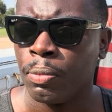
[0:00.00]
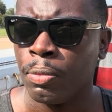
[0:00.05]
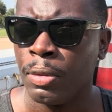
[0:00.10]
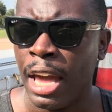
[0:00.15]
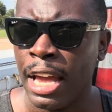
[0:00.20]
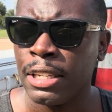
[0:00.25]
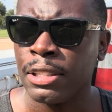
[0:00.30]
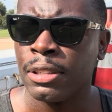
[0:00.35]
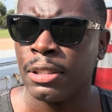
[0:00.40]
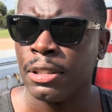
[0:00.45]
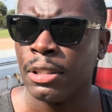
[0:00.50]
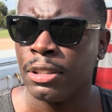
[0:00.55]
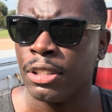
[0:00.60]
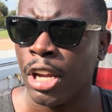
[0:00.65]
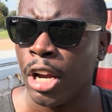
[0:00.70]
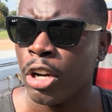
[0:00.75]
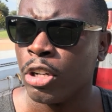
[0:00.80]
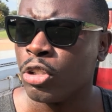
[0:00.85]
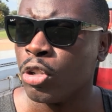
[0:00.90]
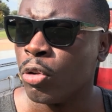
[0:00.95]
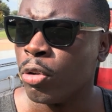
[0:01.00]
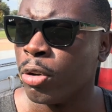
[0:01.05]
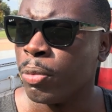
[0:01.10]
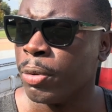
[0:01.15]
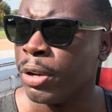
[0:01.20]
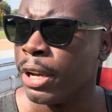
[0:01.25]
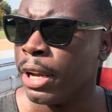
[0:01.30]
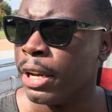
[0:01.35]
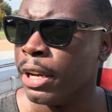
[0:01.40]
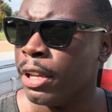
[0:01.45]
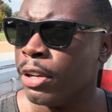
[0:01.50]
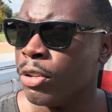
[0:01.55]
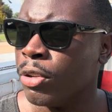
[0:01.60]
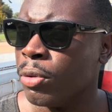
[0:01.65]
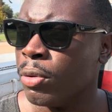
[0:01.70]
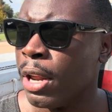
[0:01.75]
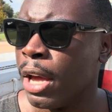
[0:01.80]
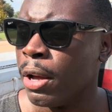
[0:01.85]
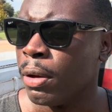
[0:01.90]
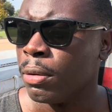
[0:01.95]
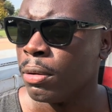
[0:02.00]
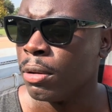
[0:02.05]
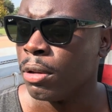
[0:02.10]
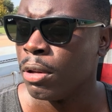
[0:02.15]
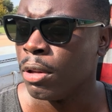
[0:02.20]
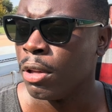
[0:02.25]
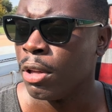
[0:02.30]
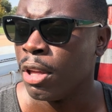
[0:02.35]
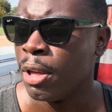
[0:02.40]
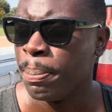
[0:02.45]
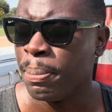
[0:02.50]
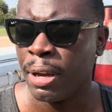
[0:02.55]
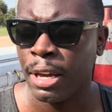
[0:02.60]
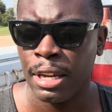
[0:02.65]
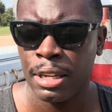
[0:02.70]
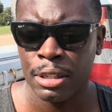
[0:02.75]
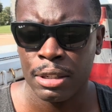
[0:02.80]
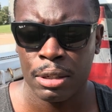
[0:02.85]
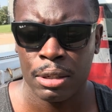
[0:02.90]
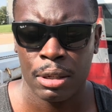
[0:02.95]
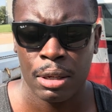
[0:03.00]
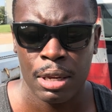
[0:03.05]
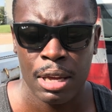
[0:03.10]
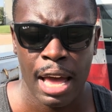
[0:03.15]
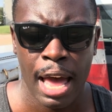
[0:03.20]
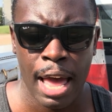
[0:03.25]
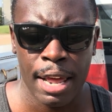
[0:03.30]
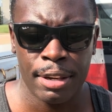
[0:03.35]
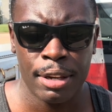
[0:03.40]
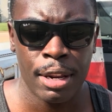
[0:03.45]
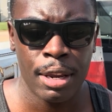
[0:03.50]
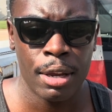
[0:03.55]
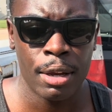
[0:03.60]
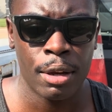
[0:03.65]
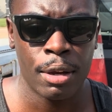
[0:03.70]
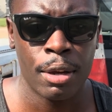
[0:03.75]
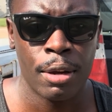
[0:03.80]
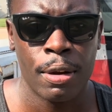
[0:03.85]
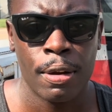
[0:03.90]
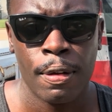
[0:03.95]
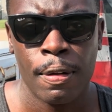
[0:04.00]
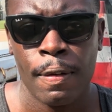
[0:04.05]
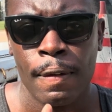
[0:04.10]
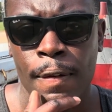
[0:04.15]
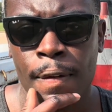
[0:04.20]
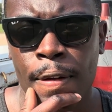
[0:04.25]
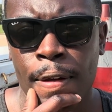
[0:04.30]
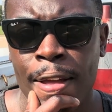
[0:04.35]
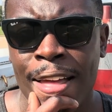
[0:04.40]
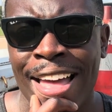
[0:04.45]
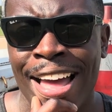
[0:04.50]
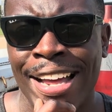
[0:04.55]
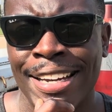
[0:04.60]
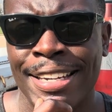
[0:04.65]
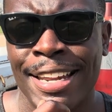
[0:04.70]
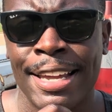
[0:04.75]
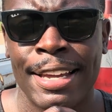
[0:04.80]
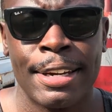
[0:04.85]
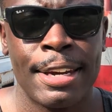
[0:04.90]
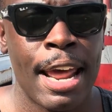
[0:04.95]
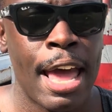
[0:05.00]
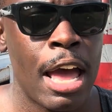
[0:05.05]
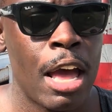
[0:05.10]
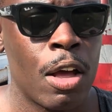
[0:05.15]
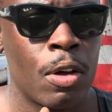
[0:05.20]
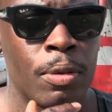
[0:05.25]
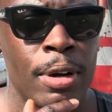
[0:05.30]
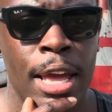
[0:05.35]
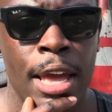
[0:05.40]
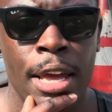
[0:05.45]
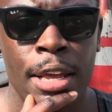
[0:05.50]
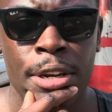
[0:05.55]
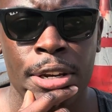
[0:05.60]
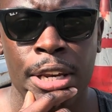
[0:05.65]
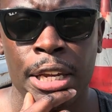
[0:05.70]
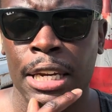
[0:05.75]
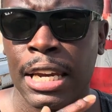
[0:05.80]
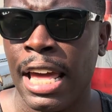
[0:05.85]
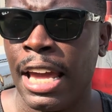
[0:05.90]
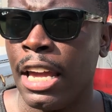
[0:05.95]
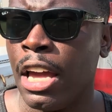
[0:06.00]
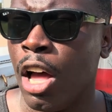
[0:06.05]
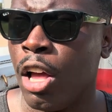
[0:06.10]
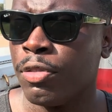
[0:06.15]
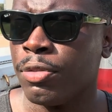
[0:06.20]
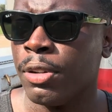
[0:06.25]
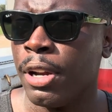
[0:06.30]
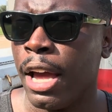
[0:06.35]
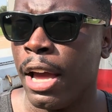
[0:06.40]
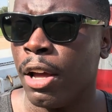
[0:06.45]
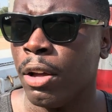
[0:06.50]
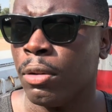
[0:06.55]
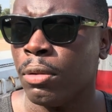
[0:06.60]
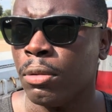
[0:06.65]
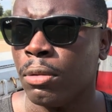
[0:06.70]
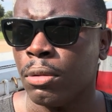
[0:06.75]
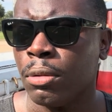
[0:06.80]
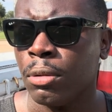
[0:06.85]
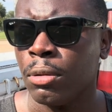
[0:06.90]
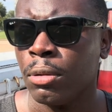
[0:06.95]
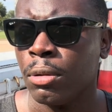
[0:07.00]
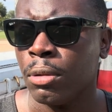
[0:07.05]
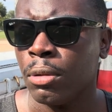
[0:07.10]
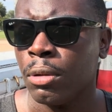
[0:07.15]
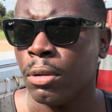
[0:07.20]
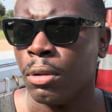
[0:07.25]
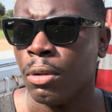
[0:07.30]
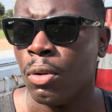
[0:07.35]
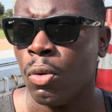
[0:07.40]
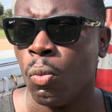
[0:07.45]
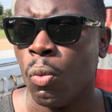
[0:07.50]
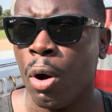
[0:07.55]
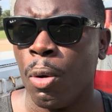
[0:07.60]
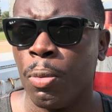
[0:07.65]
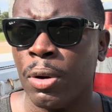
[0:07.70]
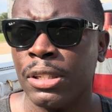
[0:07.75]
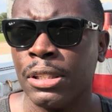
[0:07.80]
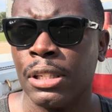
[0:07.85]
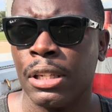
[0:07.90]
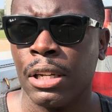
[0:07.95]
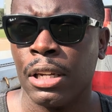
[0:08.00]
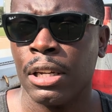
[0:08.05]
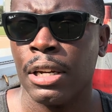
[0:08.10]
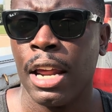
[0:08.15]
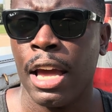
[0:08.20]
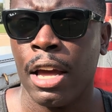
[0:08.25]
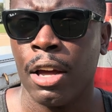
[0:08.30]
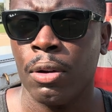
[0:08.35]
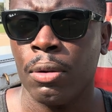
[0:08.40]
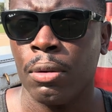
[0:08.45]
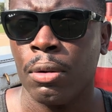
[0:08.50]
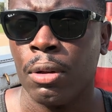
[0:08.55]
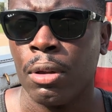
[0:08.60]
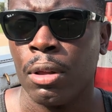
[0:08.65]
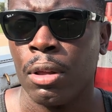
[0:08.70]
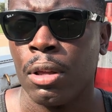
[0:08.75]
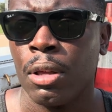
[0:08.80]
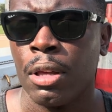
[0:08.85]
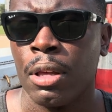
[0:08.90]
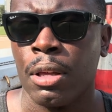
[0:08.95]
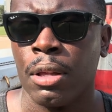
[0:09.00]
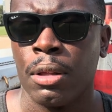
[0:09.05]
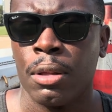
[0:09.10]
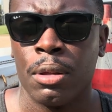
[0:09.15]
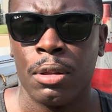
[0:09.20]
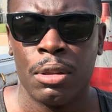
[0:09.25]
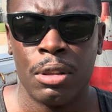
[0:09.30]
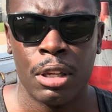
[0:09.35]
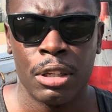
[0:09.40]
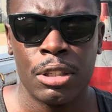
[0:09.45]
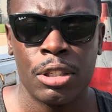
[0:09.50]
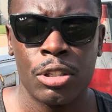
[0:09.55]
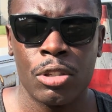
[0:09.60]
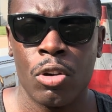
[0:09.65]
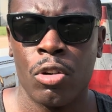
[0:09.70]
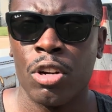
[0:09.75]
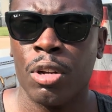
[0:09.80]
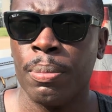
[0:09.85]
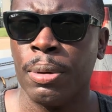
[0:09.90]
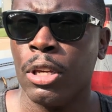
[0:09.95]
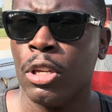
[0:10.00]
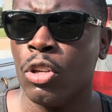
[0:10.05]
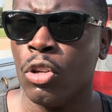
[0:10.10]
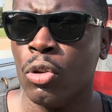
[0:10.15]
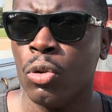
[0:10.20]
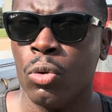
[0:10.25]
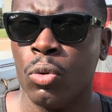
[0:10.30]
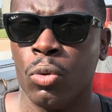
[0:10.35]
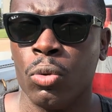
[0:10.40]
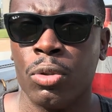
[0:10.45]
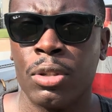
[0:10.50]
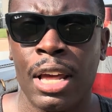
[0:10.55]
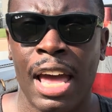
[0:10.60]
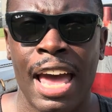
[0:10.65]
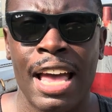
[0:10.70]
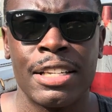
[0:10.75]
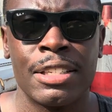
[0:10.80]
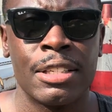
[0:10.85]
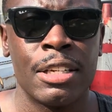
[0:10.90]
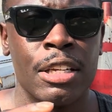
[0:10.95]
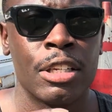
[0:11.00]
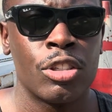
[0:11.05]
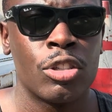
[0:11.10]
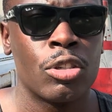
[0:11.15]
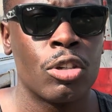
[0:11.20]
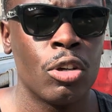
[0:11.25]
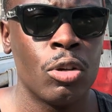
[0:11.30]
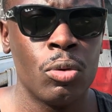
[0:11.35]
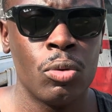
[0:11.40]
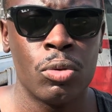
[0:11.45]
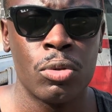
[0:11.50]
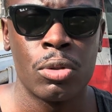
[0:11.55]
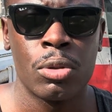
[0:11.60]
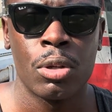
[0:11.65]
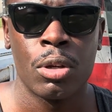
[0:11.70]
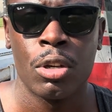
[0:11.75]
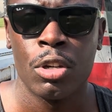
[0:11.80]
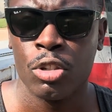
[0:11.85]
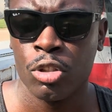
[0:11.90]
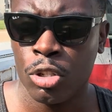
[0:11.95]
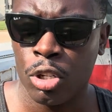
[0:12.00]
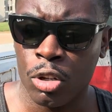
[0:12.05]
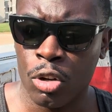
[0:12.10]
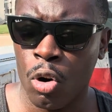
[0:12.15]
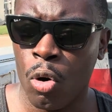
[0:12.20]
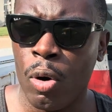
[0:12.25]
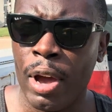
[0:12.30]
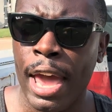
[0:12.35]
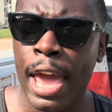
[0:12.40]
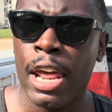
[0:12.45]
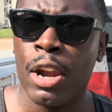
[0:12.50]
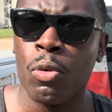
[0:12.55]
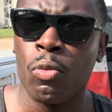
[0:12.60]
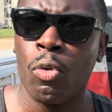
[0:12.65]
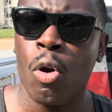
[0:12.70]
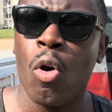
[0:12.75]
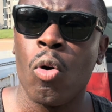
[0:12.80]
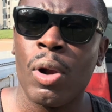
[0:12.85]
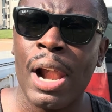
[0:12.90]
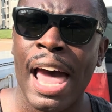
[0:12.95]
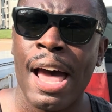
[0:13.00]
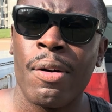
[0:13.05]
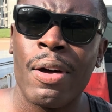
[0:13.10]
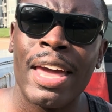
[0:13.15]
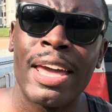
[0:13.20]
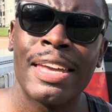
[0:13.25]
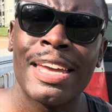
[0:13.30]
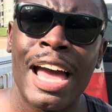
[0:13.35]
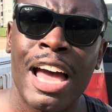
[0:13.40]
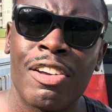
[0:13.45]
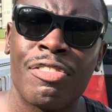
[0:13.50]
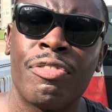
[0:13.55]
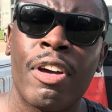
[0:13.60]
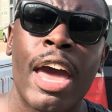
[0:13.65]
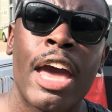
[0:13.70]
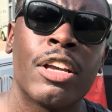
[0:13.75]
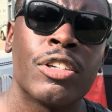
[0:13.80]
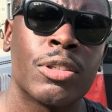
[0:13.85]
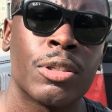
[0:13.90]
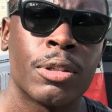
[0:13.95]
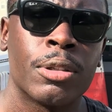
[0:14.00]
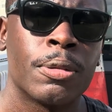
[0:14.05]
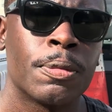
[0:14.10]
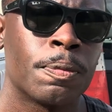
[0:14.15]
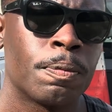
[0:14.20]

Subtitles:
That's the territory we're getting into now. Because I think now that the layoffs now, what we're seeing now, this is going to be used as an excuse to go ahead and roll out AI faster,